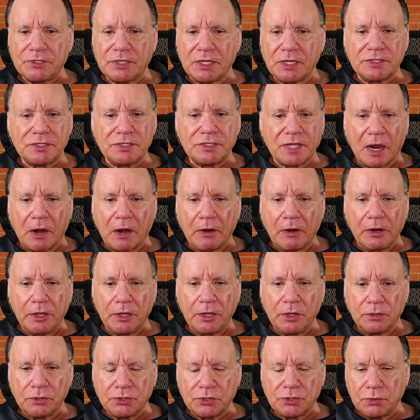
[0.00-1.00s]
They started the
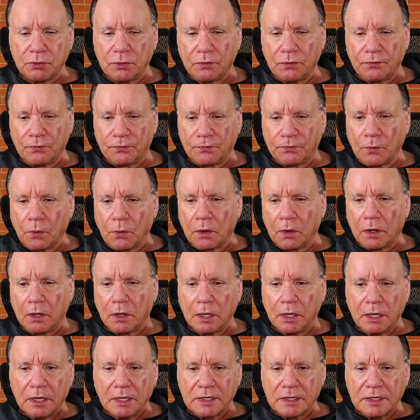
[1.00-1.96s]
year 2 and 4.